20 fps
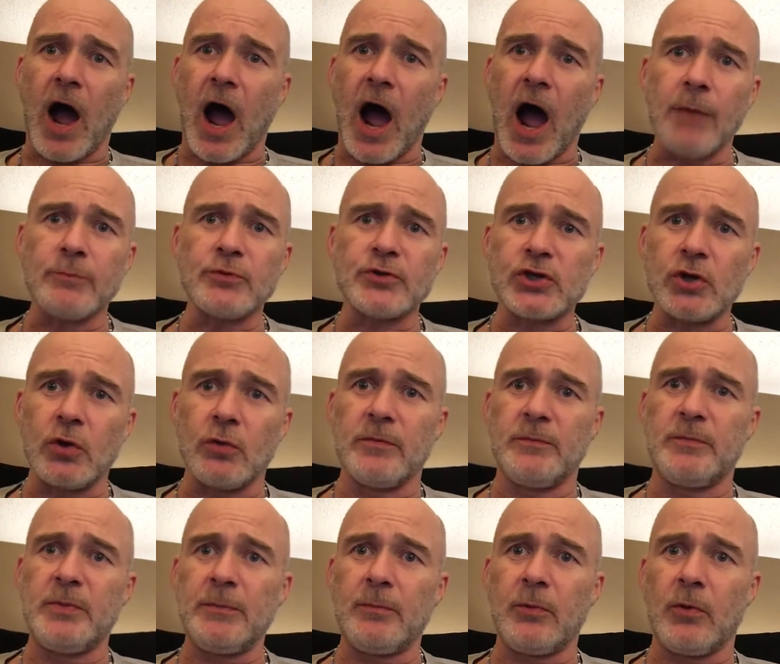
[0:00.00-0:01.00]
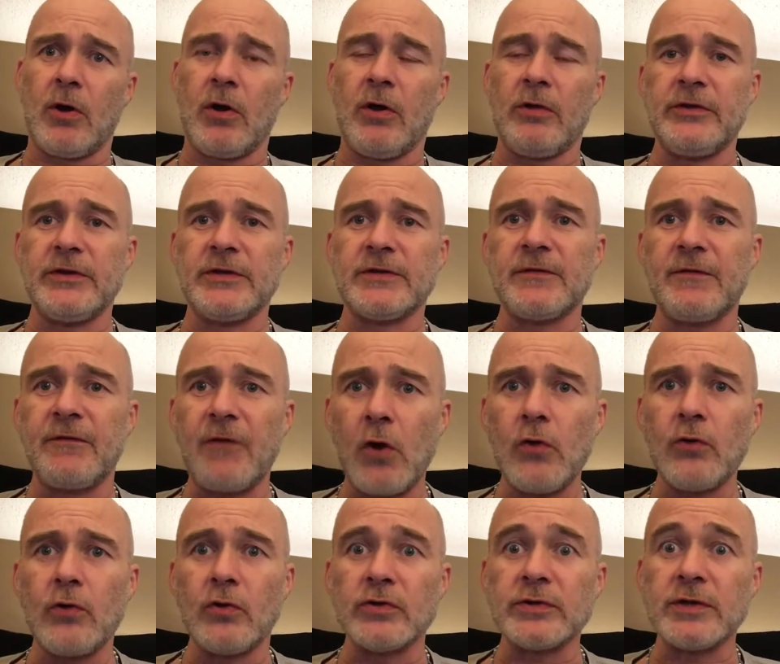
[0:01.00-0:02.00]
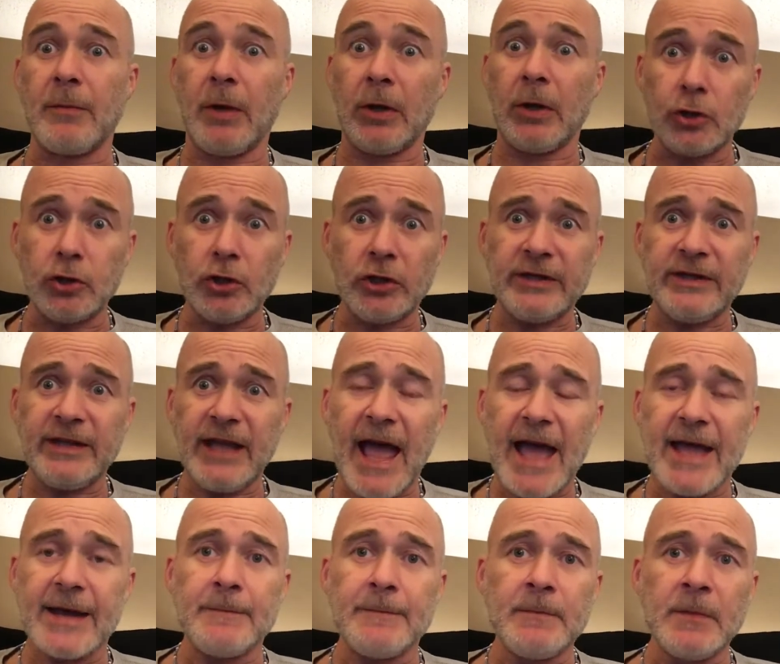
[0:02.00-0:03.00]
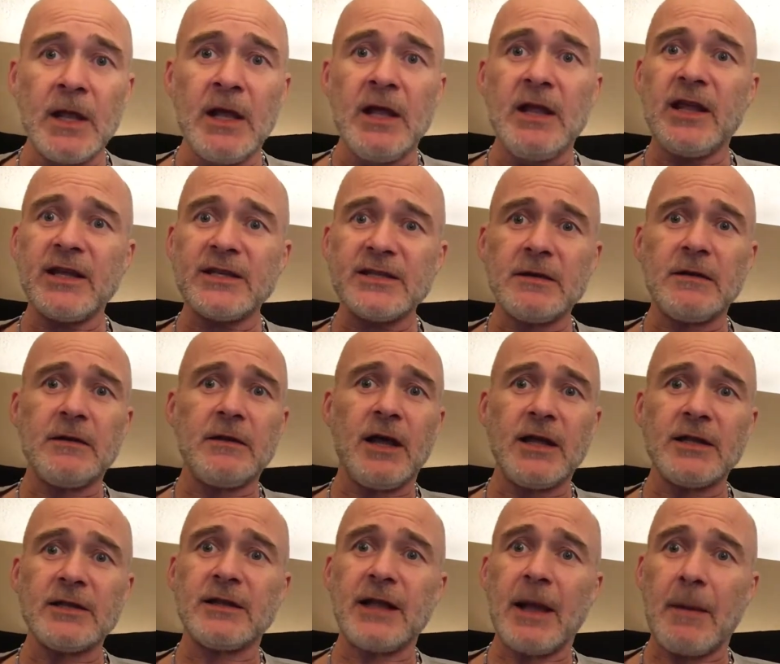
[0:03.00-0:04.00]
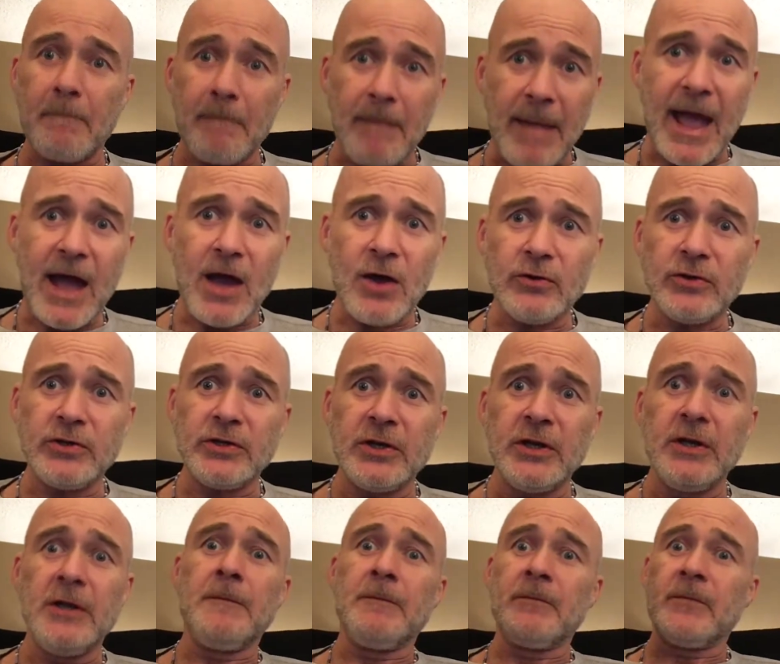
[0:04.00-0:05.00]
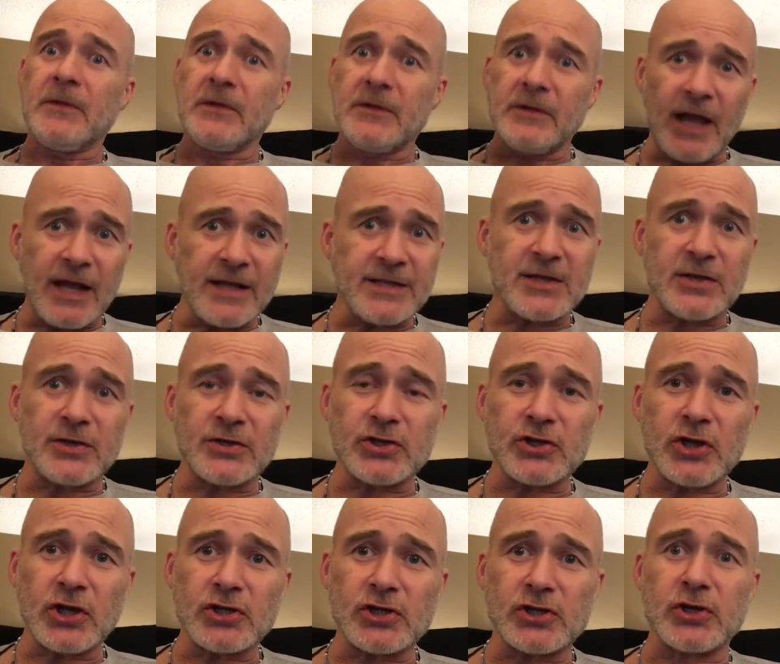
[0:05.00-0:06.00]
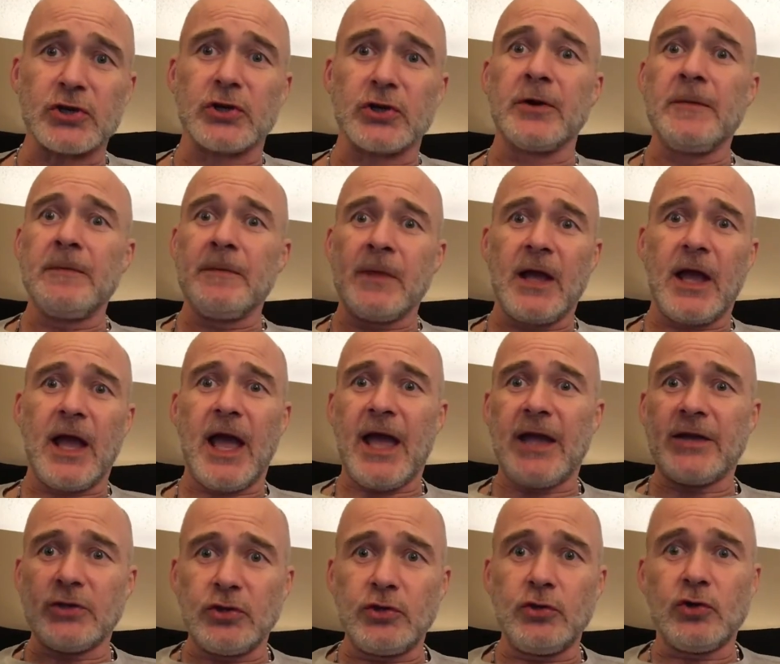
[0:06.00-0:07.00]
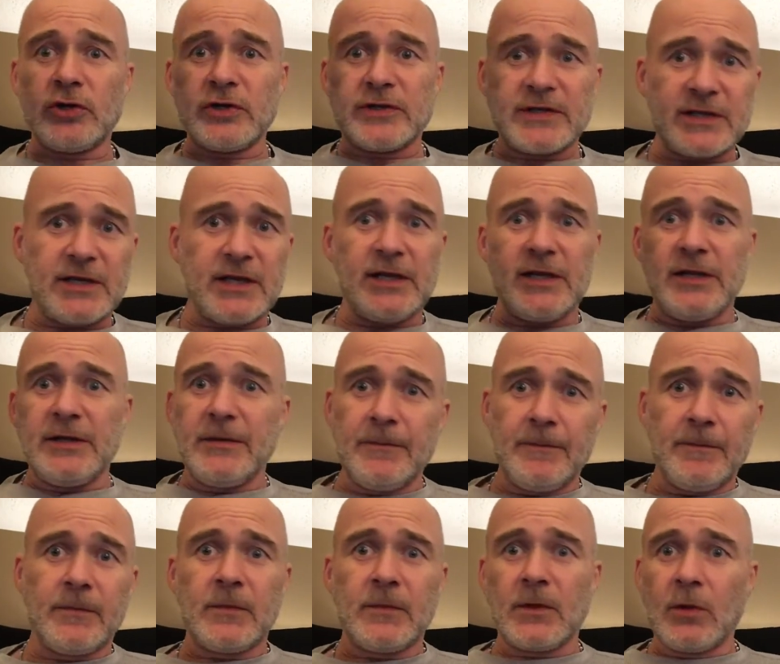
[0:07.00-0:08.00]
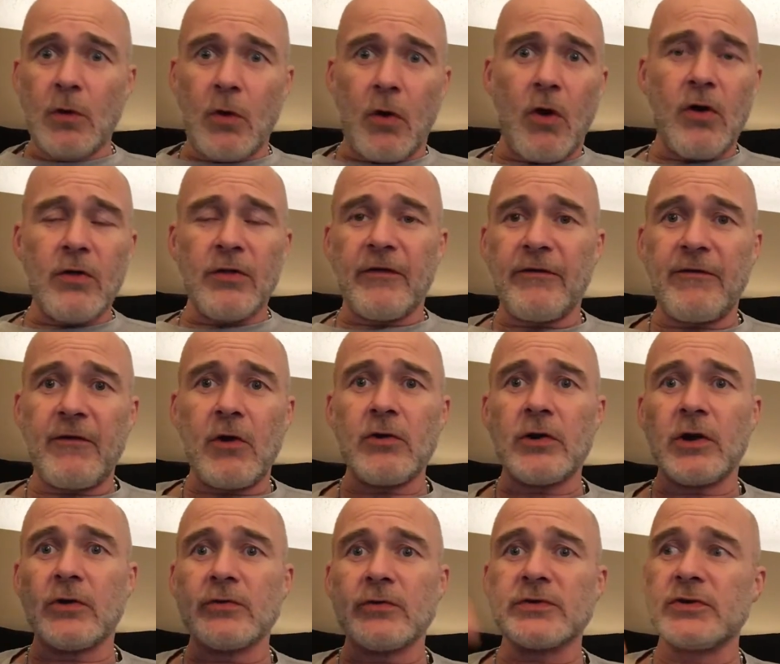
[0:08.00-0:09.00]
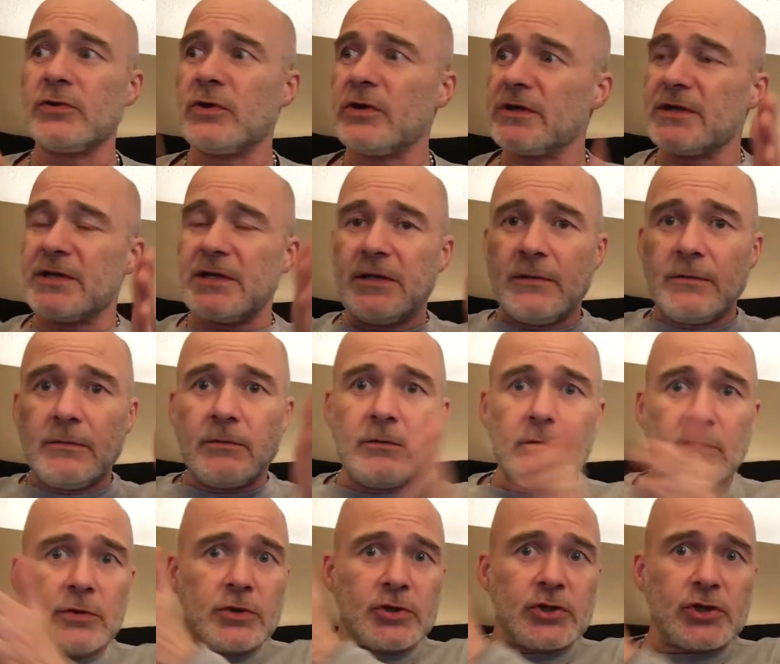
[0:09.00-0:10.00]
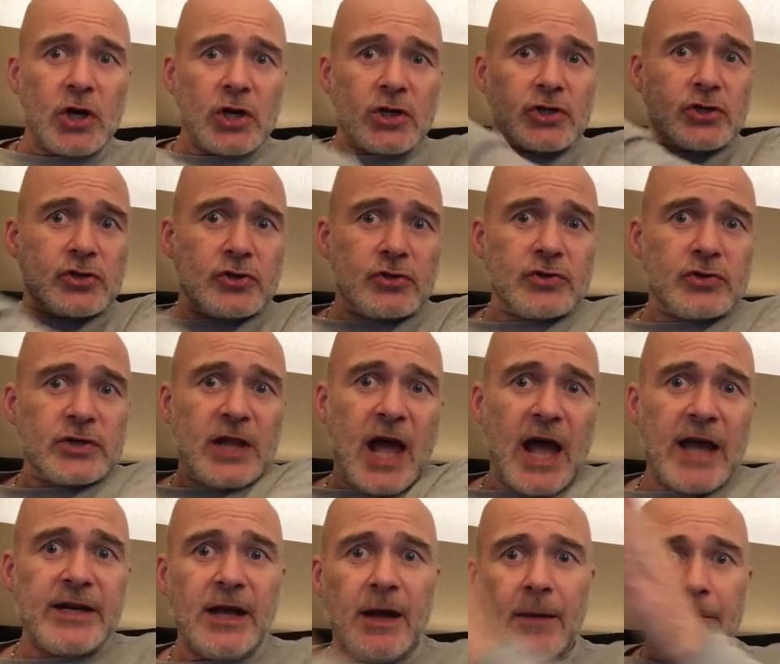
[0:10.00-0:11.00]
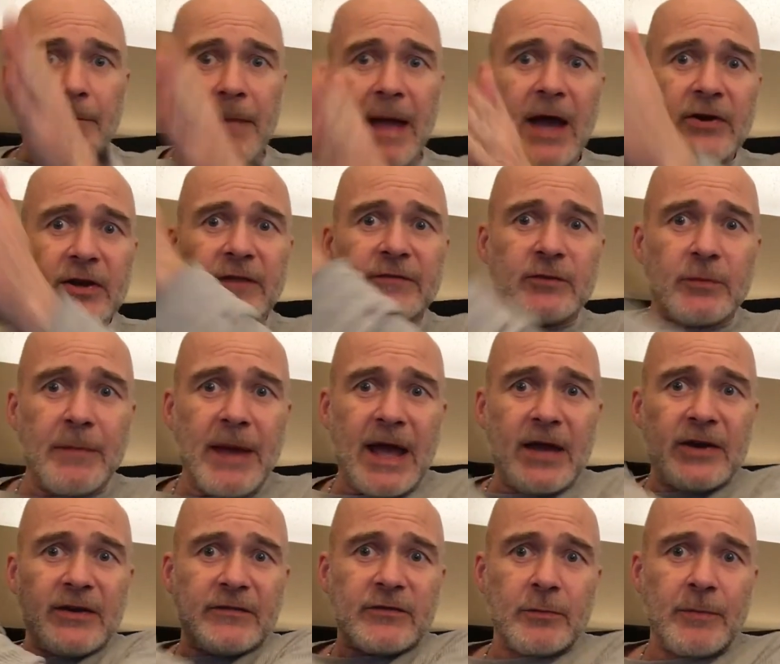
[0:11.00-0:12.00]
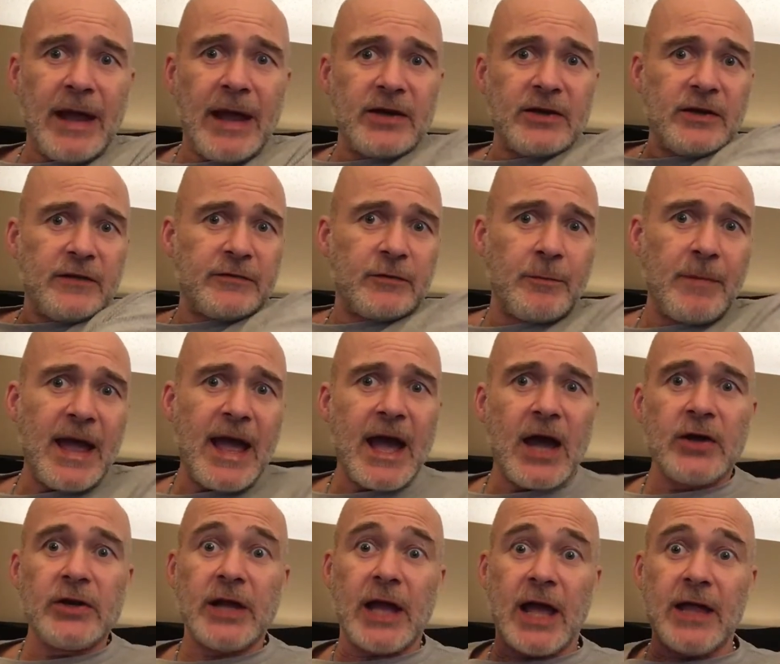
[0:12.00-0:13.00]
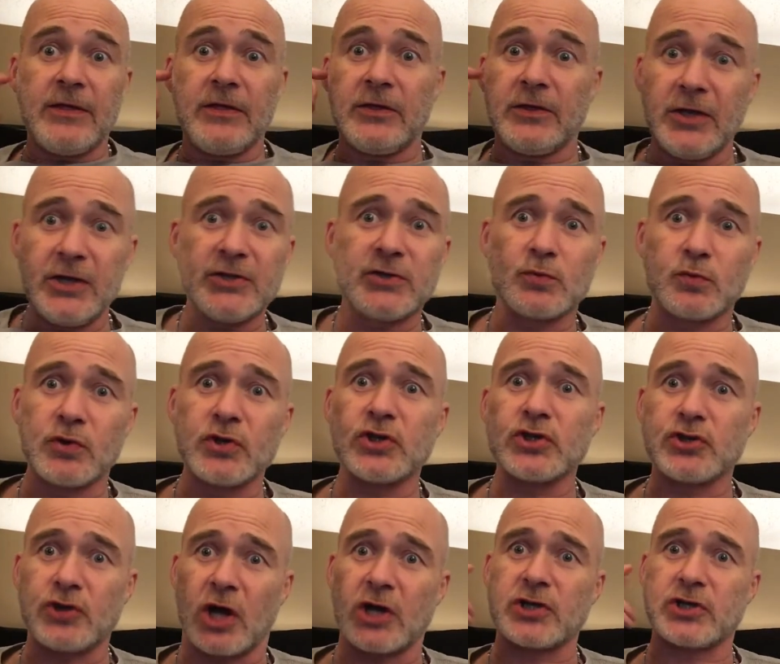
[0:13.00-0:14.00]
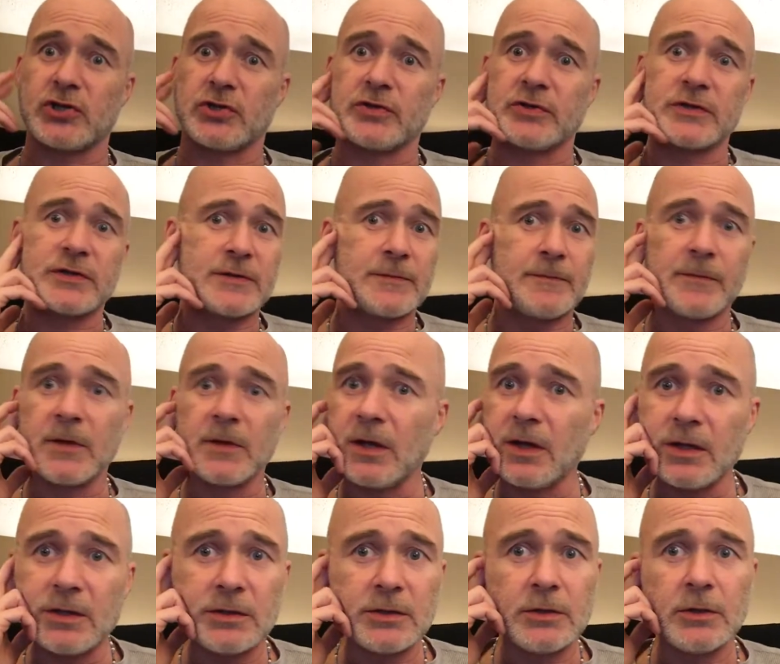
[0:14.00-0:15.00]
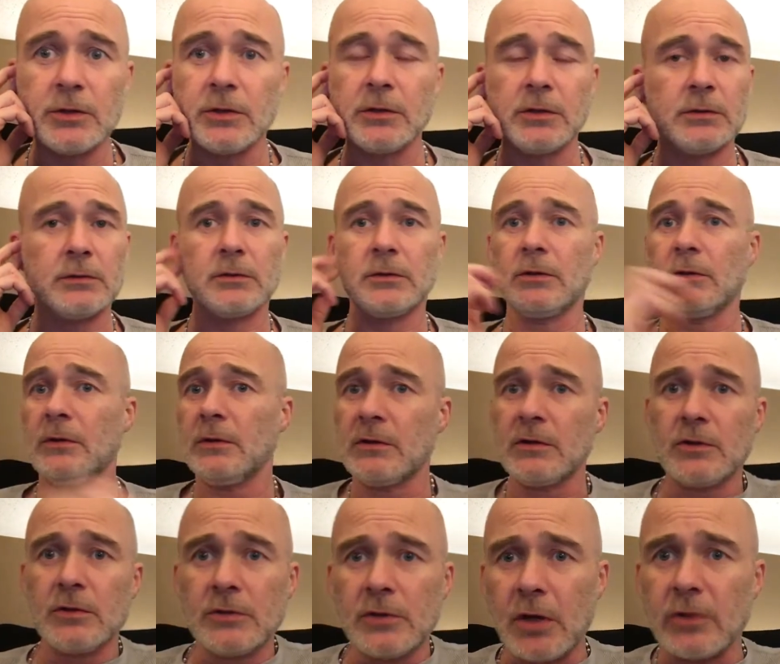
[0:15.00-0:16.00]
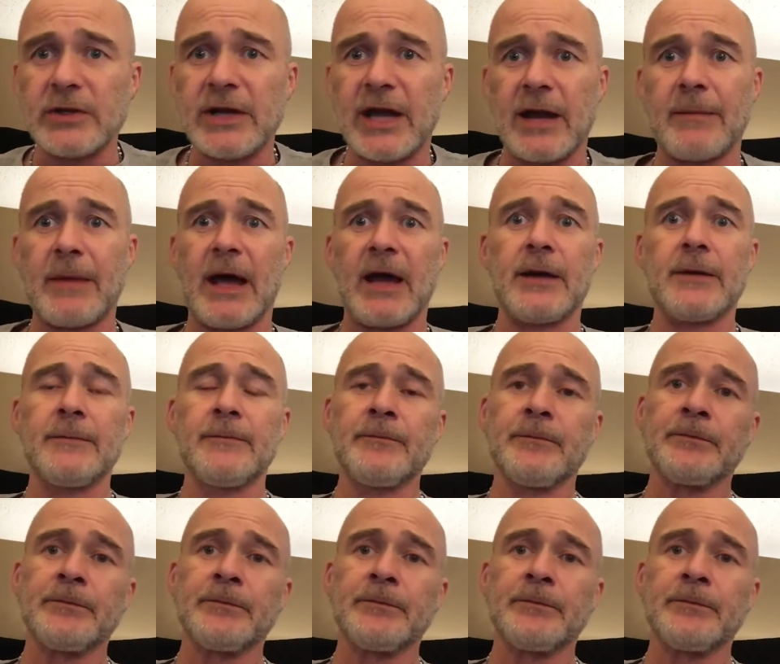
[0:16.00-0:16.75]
I'm showing people all these photos. I'm like, look at that. That mound, that's a structure. And you could see all the photos. You could see structures lined up, mound after mound after mound after mound, and these were structures. No doubt about it.